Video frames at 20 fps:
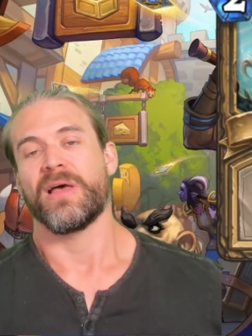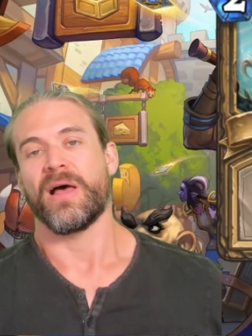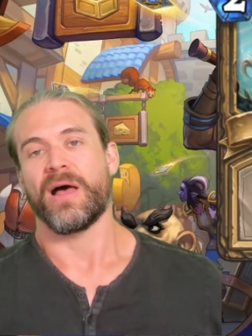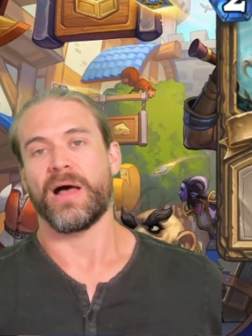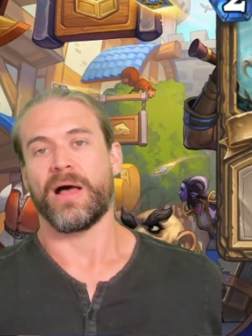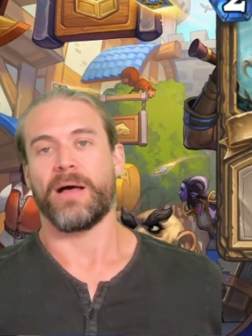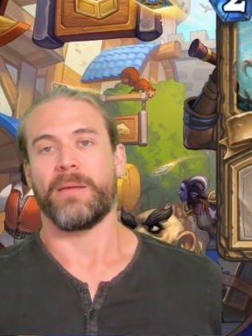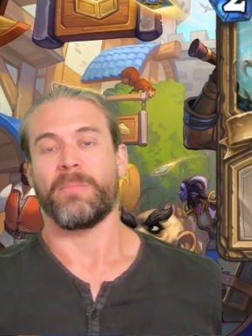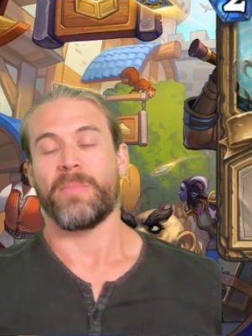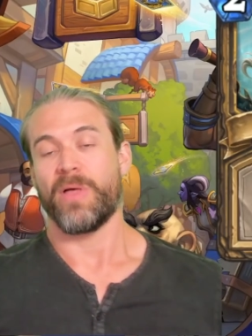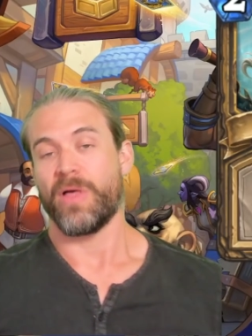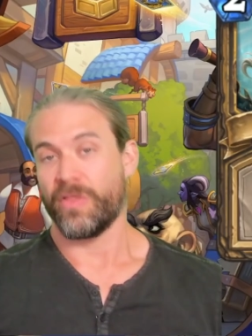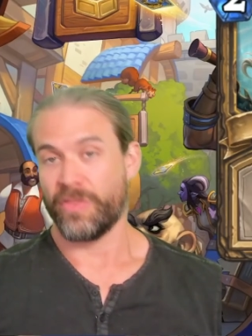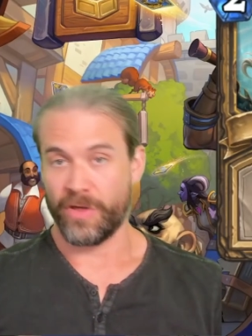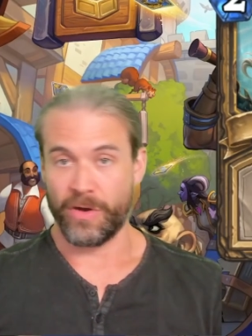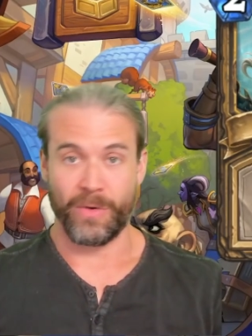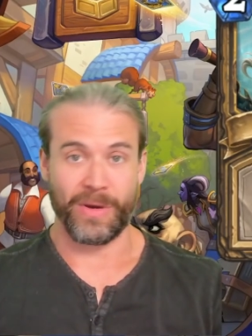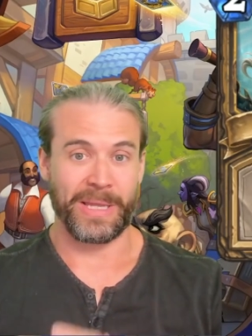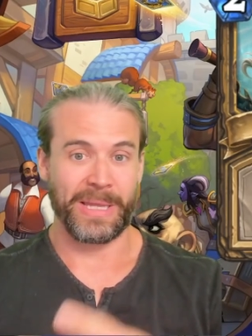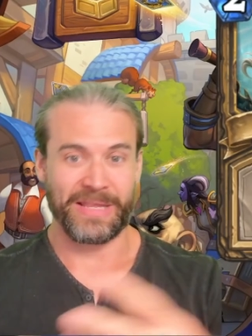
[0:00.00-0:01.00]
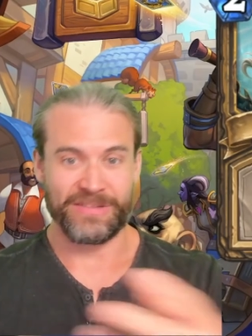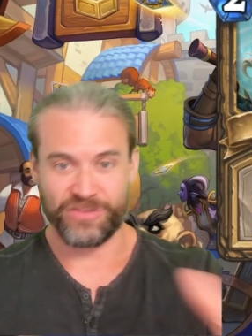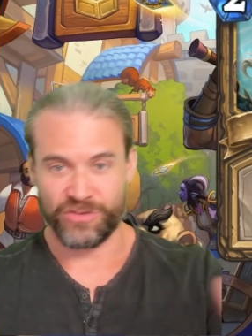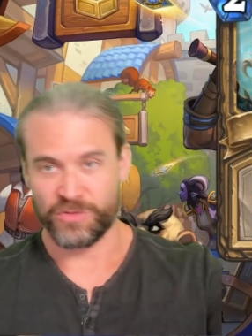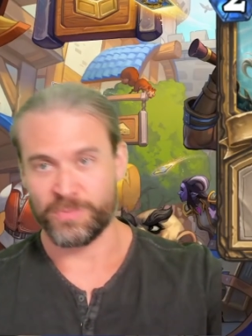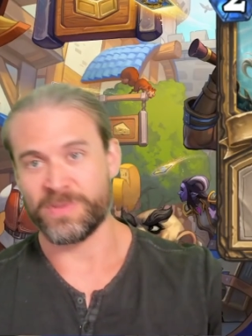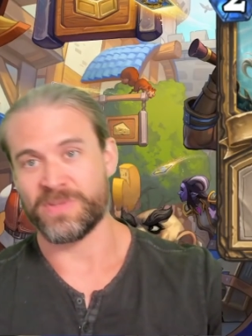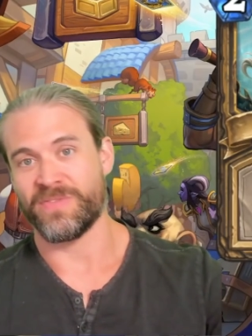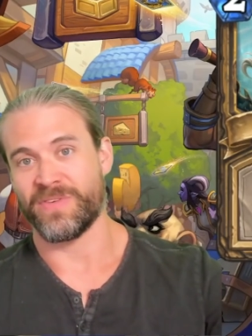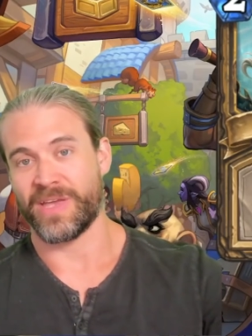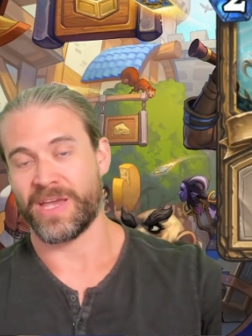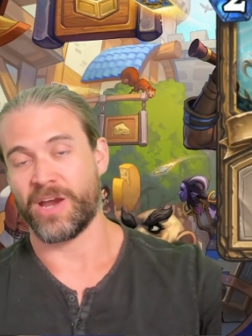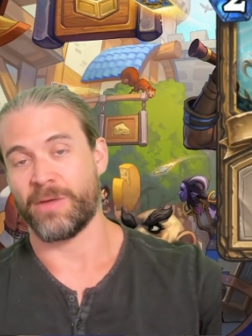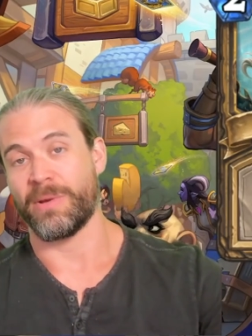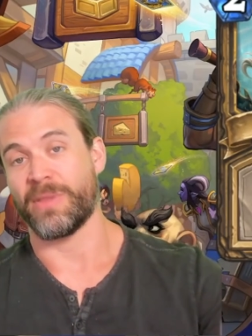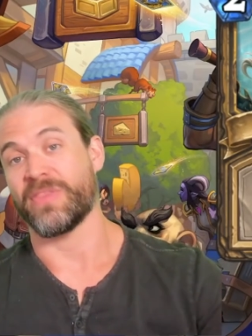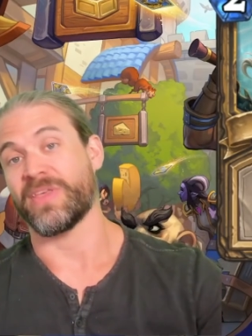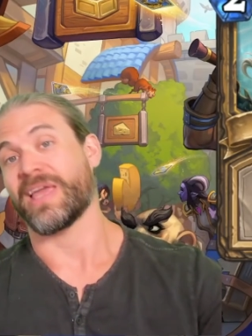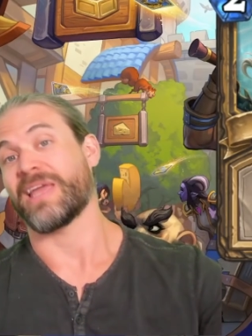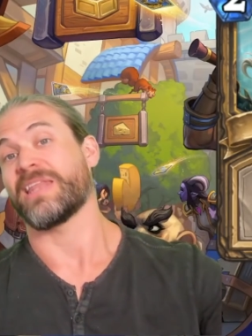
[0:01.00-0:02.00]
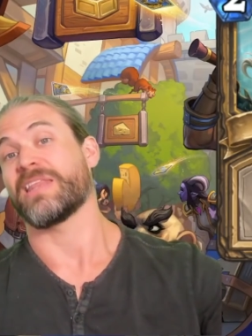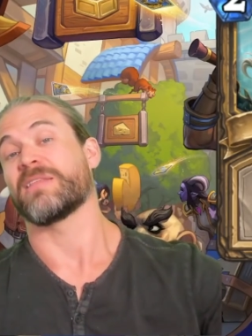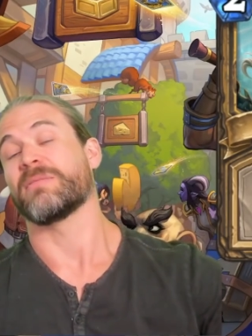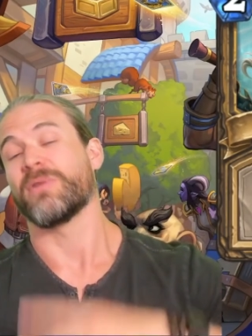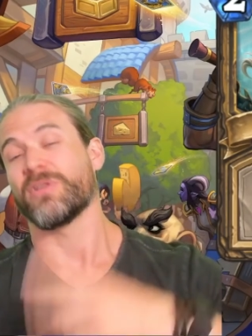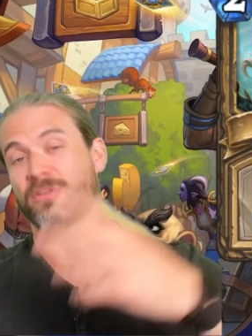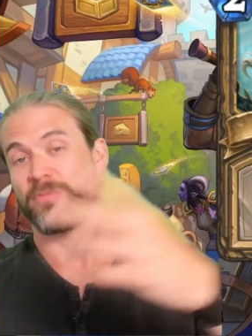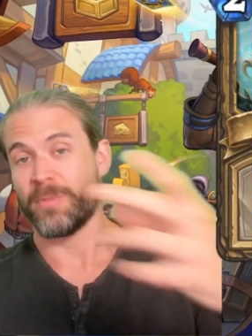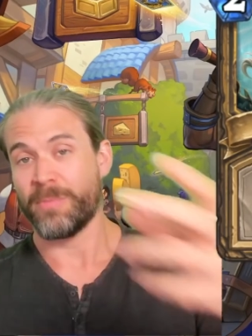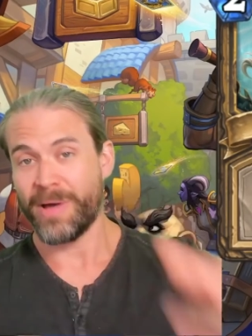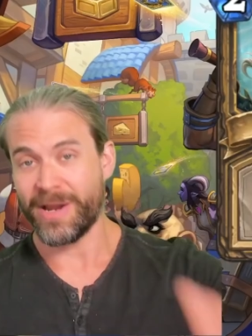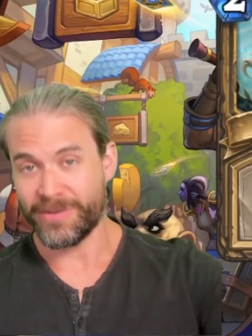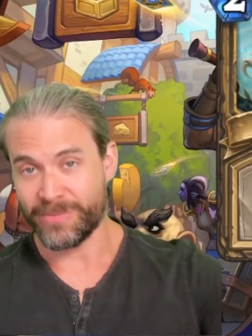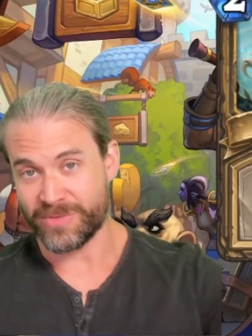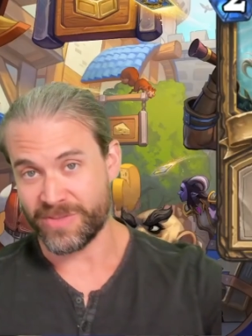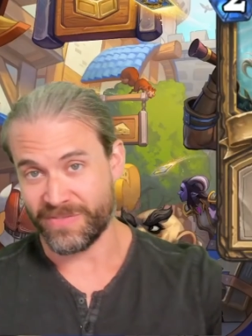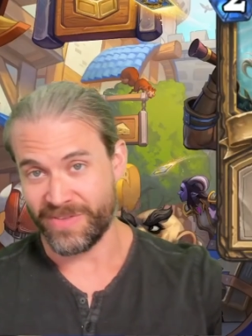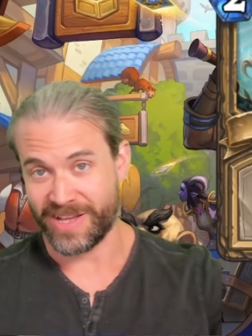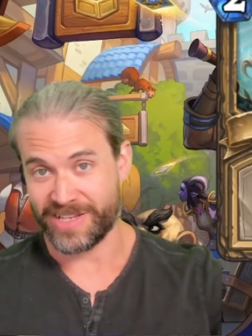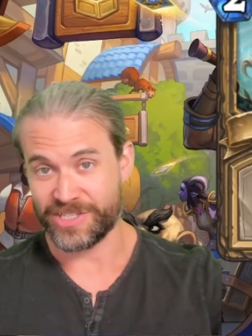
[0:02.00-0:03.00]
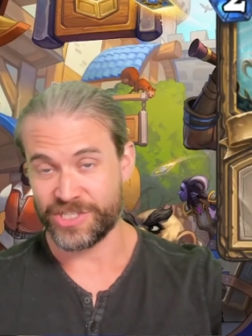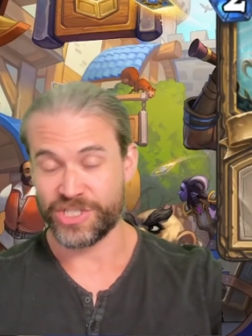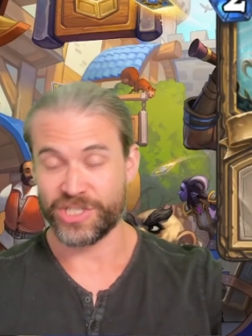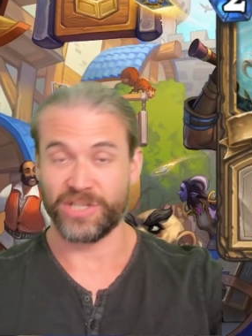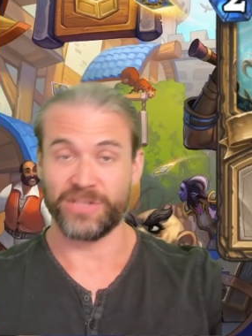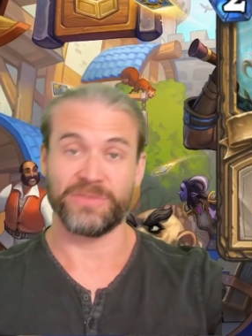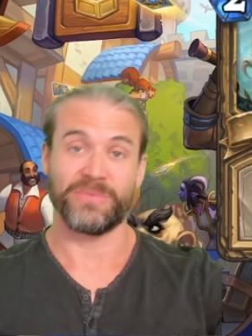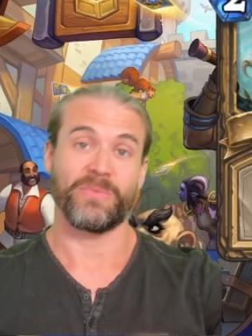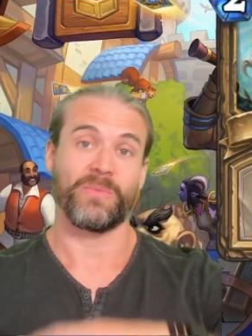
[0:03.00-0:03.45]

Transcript: Although, unless you specifically care about getting the multiple bodies Divine Shield,